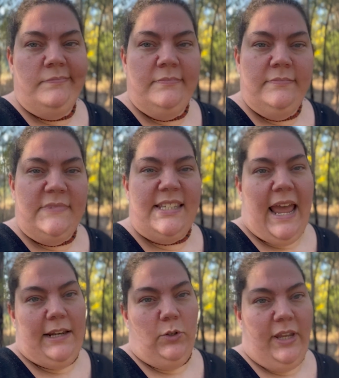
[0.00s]

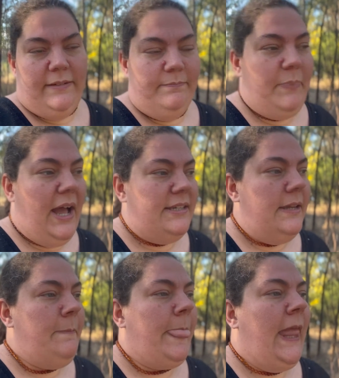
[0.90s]
sad looking, but
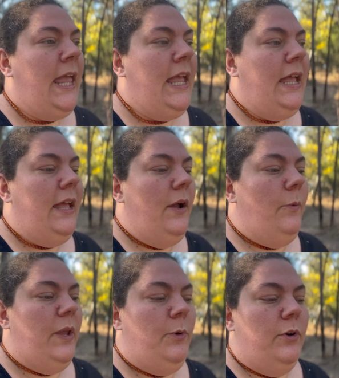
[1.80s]

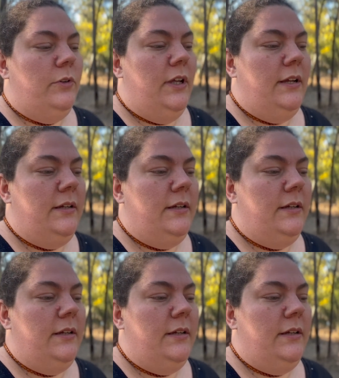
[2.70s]
we will